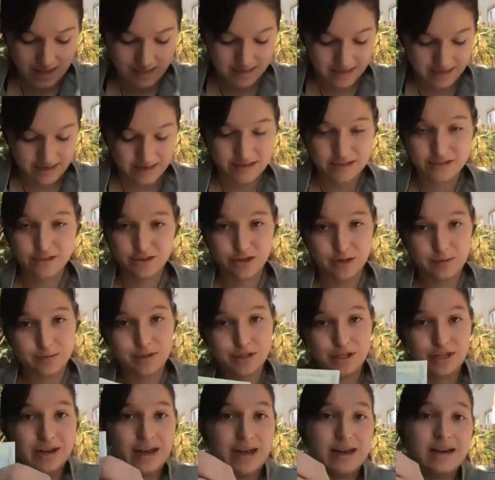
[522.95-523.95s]
the
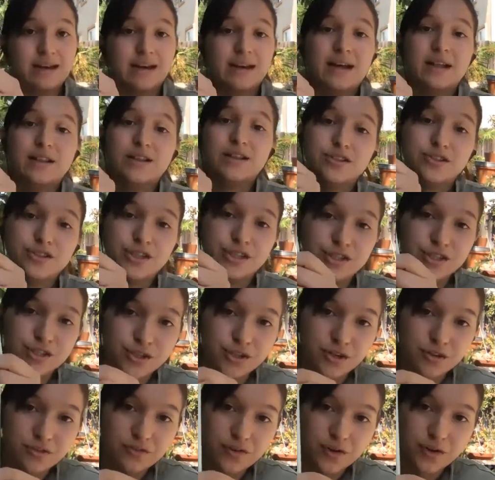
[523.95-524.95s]
description, and an illustration
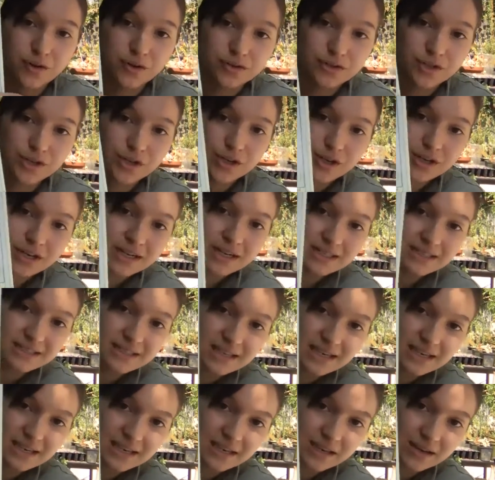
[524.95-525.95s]
or a photo. So you're going to
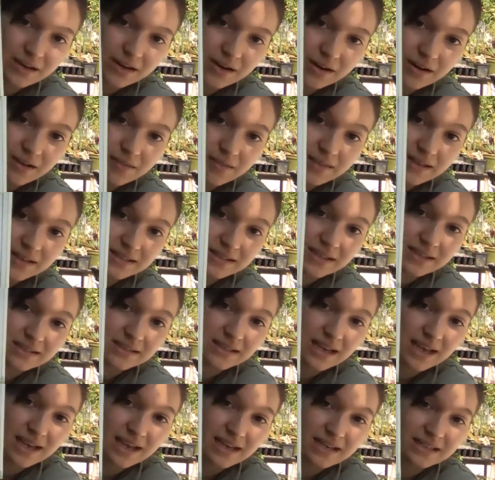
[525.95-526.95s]
see here, this is
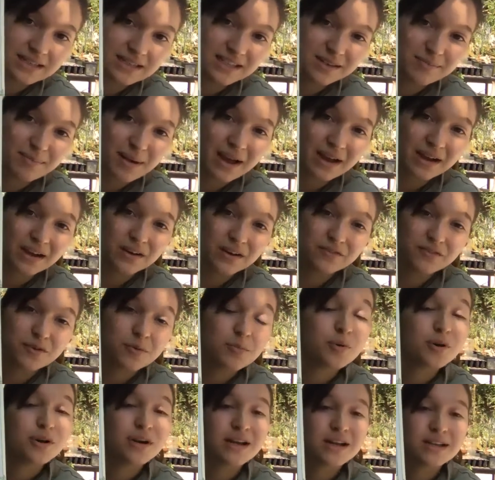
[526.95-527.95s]
a seed packet
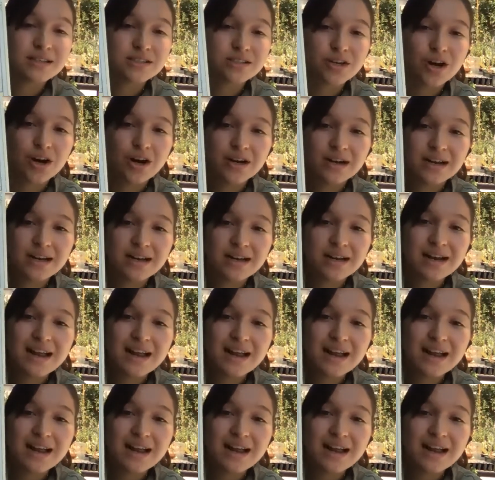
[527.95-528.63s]
from Renee's garden,